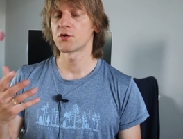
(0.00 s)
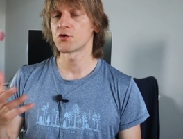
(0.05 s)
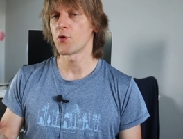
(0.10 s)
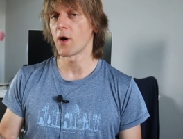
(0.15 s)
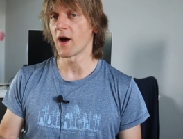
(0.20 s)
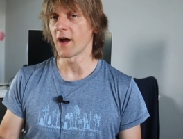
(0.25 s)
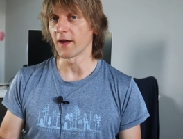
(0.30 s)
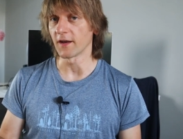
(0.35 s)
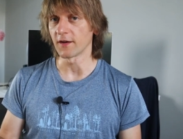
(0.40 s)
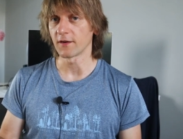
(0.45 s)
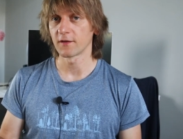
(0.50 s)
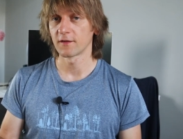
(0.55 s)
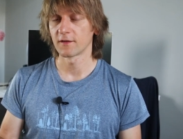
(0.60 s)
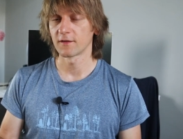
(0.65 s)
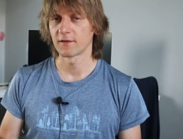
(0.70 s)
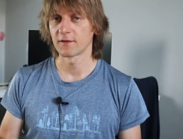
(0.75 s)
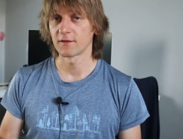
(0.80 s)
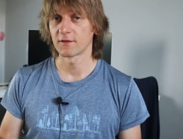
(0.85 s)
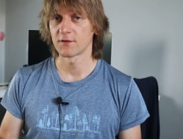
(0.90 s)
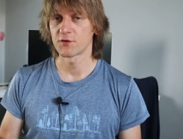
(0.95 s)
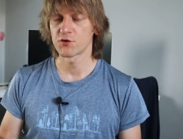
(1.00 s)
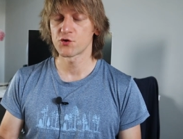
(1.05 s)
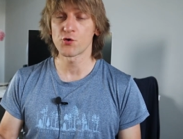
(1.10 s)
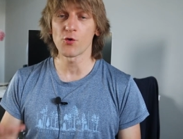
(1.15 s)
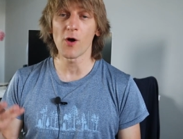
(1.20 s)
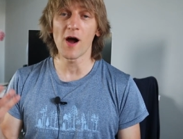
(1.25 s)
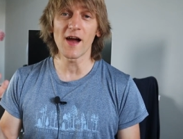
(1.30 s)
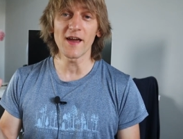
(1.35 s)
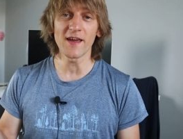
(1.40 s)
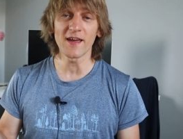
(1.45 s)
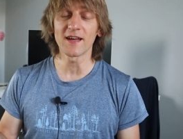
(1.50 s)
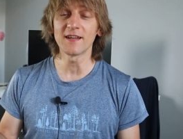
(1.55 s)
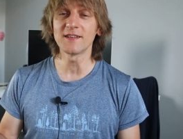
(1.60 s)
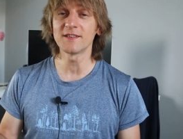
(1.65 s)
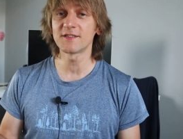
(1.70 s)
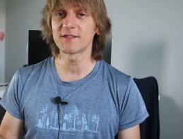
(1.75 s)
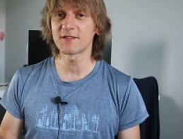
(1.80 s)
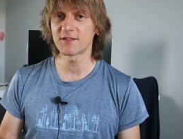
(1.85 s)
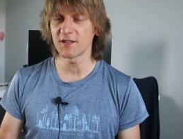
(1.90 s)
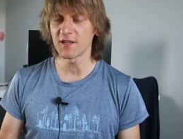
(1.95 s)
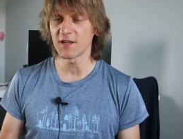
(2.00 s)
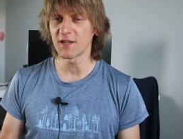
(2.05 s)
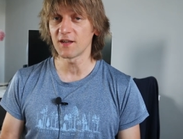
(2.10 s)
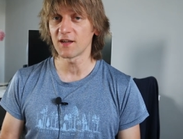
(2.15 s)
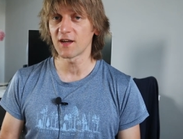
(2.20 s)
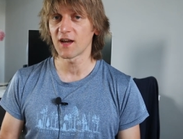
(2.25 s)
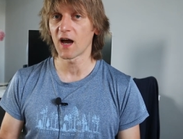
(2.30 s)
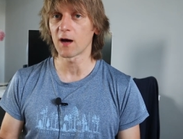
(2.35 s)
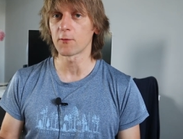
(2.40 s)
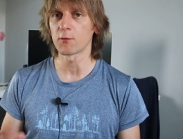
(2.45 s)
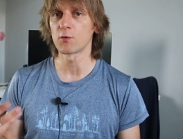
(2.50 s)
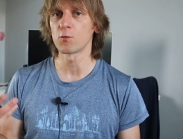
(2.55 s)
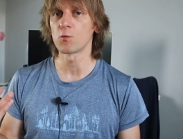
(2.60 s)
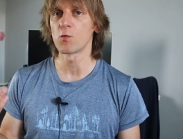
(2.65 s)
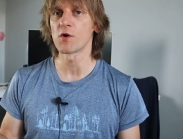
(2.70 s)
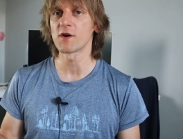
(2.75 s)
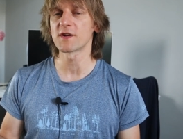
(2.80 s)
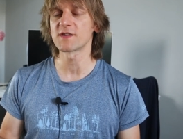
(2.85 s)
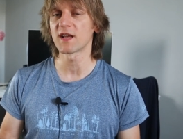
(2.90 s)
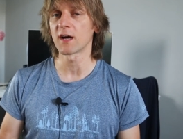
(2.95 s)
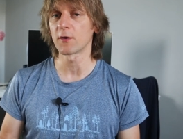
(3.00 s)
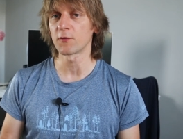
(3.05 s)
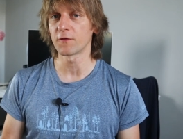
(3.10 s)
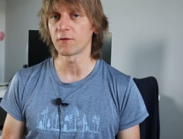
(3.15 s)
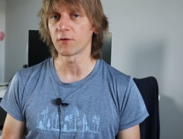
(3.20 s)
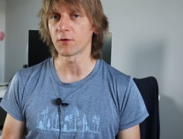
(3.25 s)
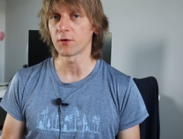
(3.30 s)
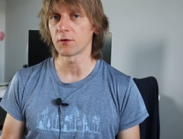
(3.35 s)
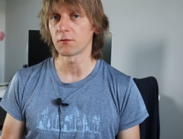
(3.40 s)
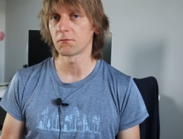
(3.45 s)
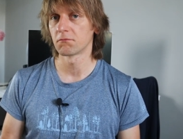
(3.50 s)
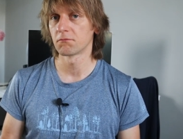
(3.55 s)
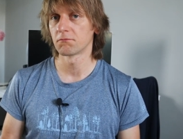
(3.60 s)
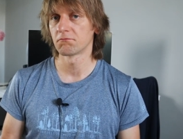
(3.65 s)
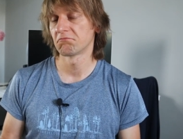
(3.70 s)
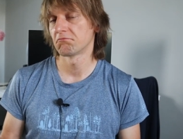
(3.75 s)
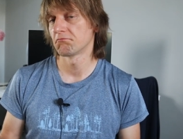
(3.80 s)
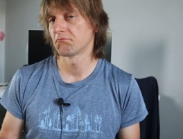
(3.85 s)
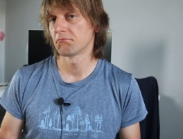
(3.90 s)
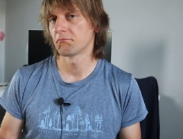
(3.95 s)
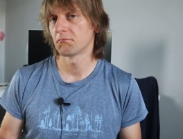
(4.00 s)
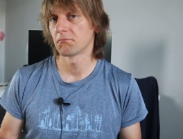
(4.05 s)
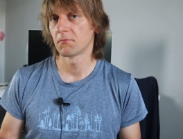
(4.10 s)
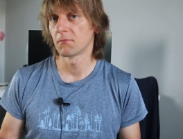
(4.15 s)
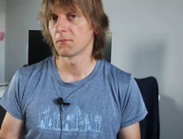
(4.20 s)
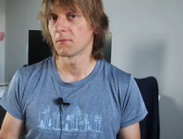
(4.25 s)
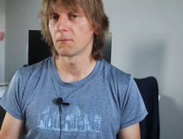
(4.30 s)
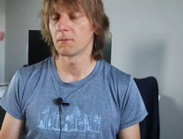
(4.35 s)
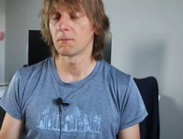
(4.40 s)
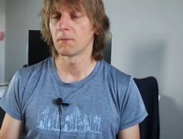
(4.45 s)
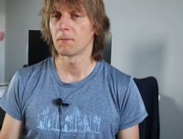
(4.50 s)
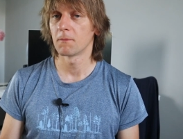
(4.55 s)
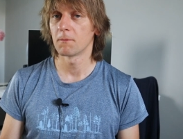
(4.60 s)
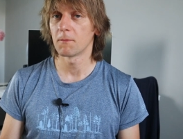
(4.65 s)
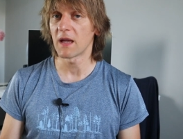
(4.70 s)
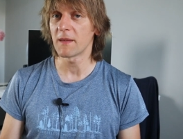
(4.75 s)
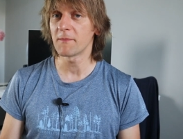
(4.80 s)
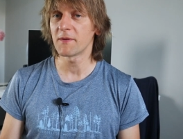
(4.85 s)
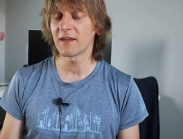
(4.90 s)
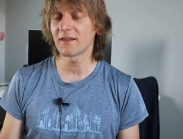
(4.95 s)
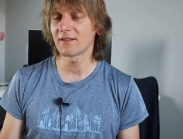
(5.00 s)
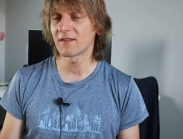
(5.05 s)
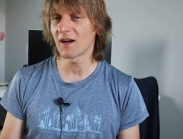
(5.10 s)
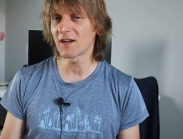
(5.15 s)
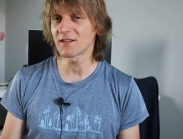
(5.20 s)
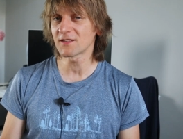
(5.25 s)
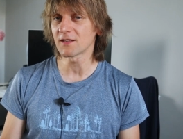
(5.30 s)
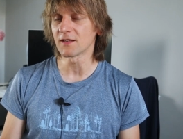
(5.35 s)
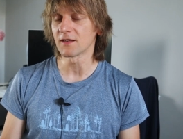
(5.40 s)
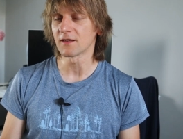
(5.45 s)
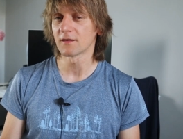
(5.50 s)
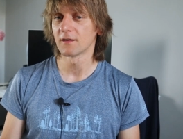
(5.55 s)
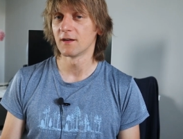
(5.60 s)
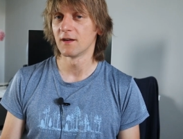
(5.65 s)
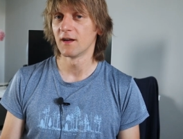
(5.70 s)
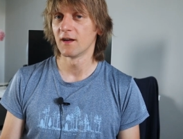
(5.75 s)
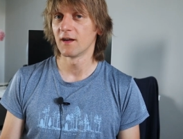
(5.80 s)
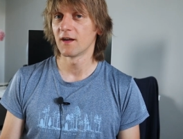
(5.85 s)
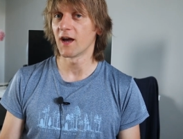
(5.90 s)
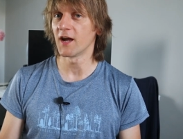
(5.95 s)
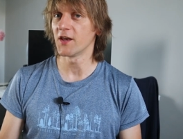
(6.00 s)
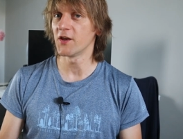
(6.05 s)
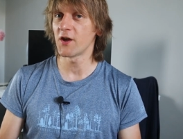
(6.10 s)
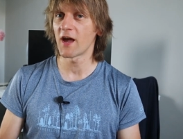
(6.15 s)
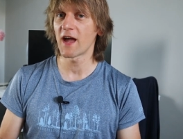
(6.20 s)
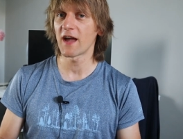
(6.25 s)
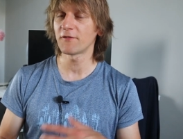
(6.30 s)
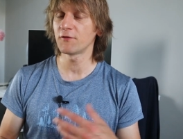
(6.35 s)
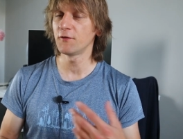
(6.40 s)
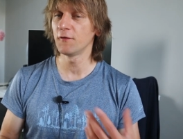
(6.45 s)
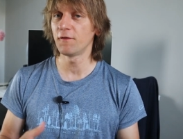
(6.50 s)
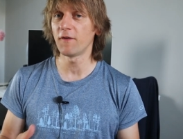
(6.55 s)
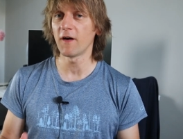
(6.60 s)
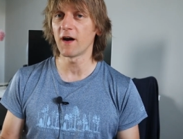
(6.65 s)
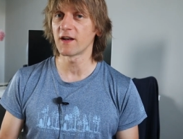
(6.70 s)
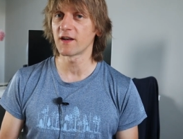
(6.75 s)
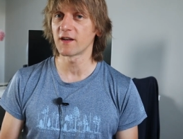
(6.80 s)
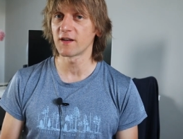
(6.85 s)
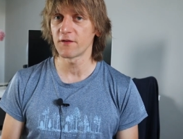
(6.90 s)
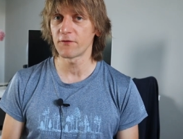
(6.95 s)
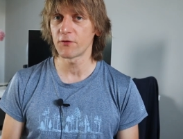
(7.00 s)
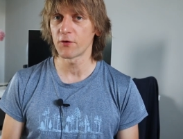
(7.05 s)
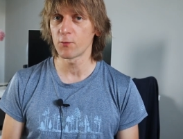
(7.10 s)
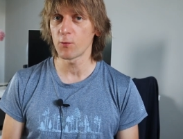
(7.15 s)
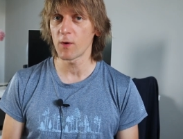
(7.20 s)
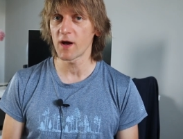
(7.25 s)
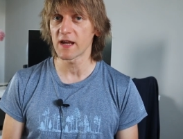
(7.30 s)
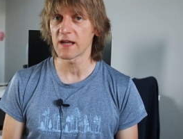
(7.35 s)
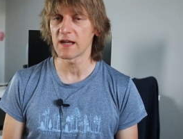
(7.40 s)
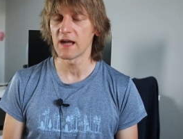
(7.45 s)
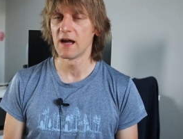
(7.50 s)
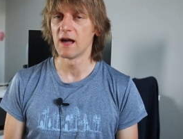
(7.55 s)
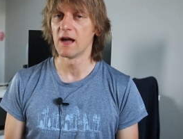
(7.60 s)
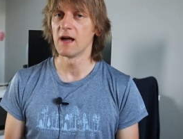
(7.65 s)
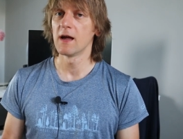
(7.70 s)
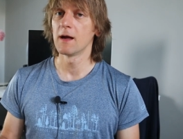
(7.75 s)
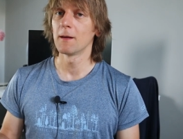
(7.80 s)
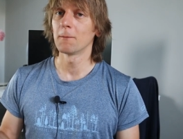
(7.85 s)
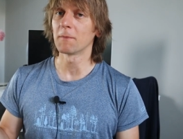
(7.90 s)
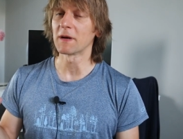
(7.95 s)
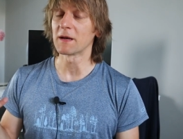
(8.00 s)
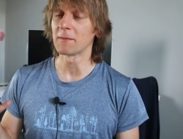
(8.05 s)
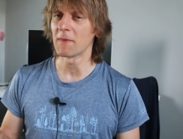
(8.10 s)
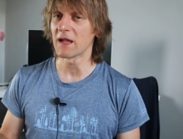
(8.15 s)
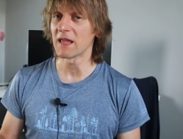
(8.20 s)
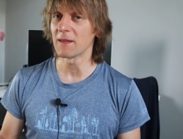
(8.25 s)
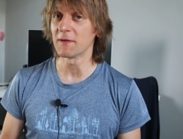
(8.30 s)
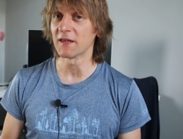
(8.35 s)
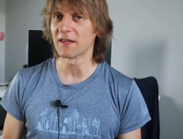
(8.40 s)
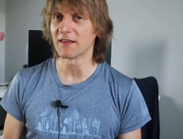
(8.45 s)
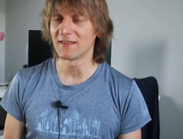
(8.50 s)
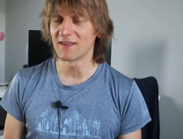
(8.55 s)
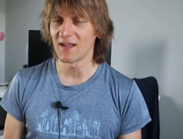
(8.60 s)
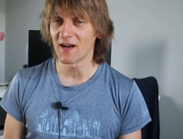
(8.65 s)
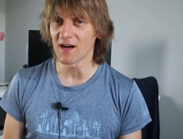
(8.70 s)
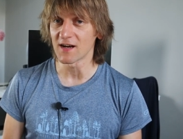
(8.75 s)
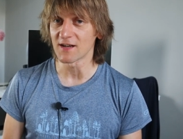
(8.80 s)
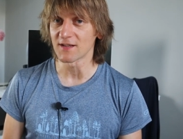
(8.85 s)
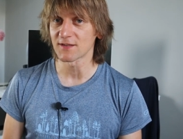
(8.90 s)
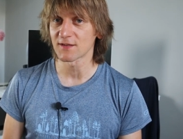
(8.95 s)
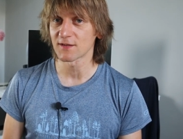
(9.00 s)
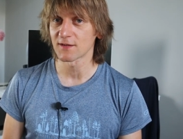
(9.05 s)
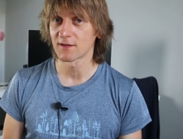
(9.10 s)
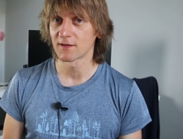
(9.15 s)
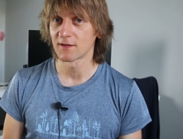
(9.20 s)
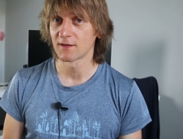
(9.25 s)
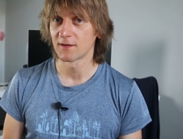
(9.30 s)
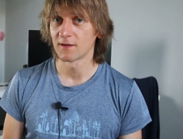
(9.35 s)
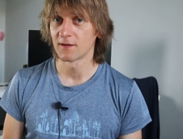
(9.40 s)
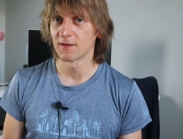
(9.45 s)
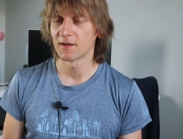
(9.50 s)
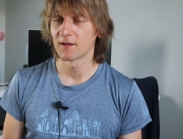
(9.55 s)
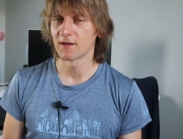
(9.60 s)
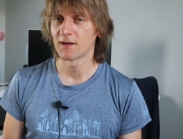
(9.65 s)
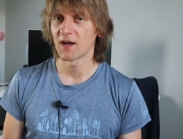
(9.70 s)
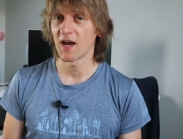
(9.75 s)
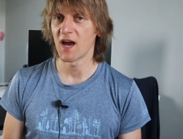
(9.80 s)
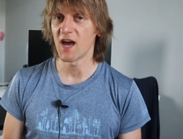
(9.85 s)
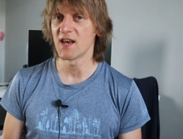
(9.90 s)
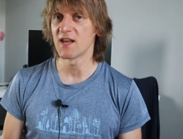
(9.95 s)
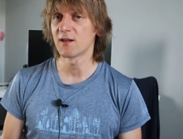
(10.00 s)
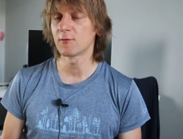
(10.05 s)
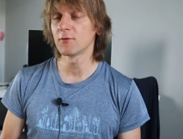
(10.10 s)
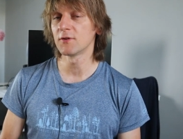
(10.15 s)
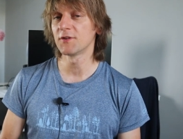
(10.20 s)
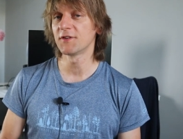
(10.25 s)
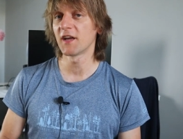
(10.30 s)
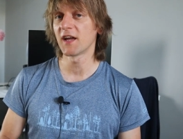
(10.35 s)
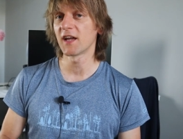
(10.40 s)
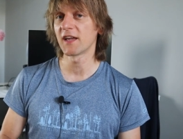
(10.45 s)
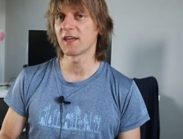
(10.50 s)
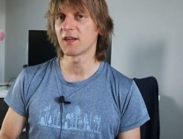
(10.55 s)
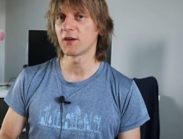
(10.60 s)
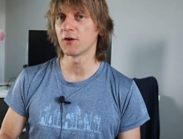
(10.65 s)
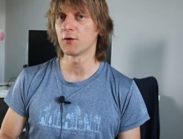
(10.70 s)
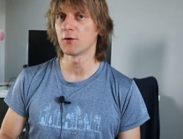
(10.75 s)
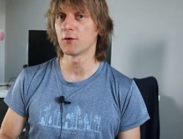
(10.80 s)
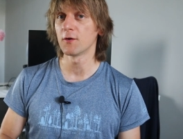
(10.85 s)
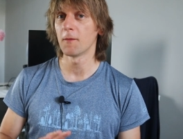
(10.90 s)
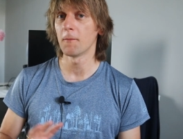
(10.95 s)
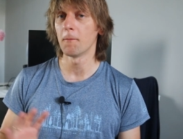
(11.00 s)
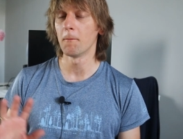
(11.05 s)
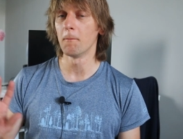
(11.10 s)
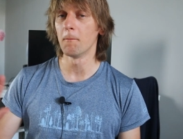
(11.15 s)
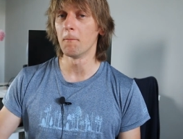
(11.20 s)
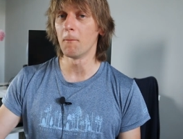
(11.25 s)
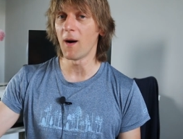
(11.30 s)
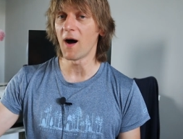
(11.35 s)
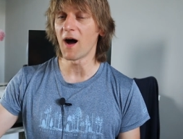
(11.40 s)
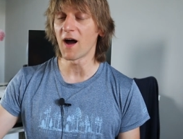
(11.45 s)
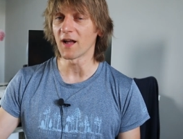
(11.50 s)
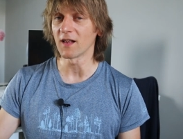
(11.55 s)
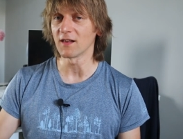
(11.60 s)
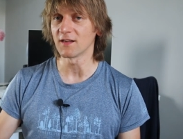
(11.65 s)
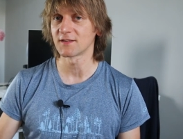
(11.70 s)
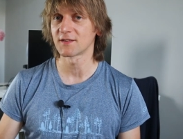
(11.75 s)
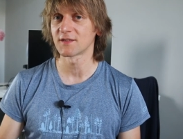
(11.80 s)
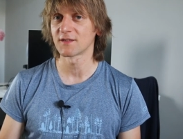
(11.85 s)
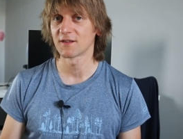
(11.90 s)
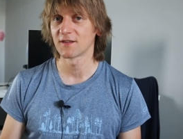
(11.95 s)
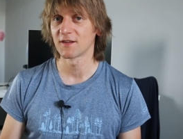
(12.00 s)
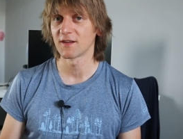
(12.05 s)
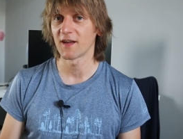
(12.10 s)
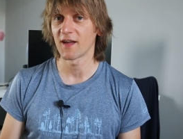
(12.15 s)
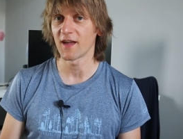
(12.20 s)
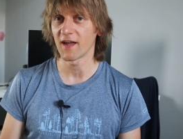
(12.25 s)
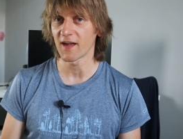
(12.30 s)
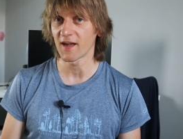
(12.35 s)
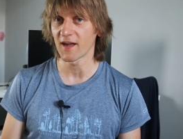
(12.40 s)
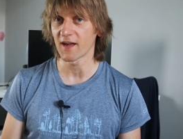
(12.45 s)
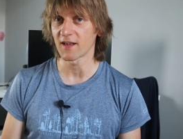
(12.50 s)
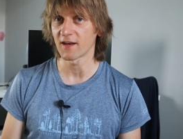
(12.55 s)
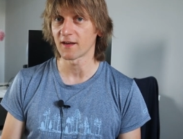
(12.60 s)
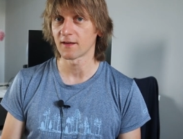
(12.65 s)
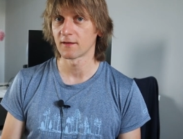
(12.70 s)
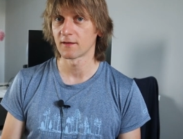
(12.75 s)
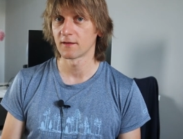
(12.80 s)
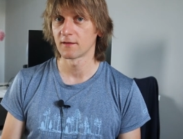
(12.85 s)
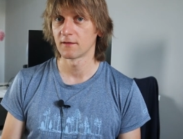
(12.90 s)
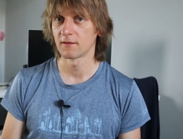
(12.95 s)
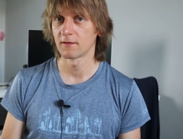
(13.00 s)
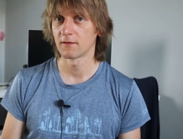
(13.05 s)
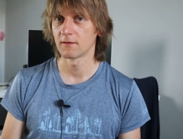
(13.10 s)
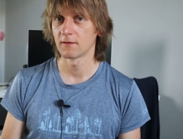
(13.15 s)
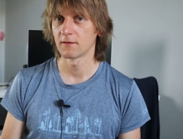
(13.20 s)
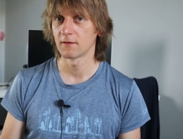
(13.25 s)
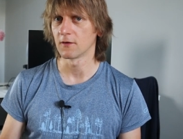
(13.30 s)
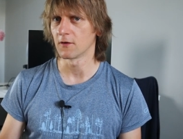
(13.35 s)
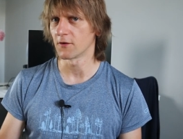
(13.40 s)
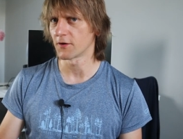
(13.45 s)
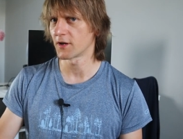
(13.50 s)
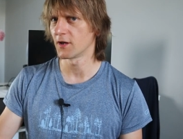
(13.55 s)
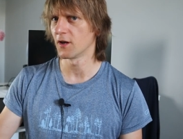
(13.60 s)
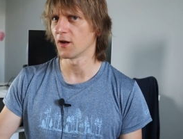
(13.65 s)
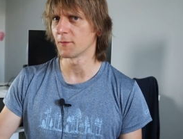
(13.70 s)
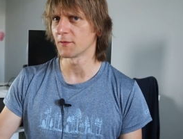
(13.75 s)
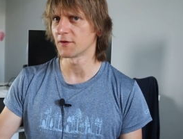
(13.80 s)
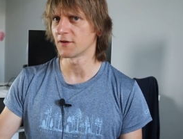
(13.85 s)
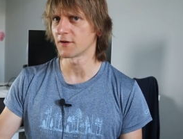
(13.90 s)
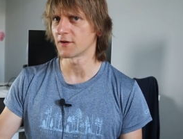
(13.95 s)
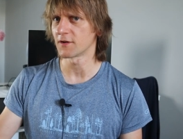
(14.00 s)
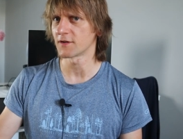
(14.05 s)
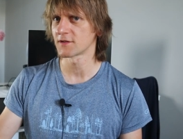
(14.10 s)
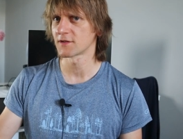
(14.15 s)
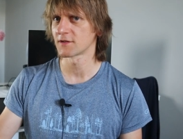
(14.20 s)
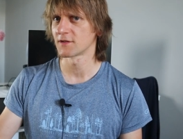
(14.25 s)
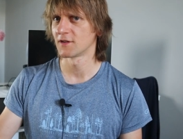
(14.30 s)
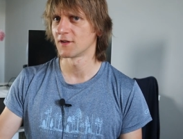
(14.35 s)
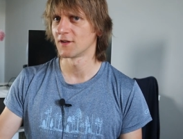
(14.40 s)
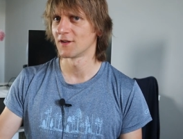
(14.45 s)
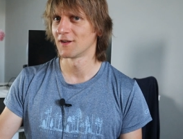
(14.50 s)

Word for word: Try it. Try and see how it works out for you. Maybe it doesn't and you have to find a different way, but maybe it does and it will take you miles ahead or kilometers.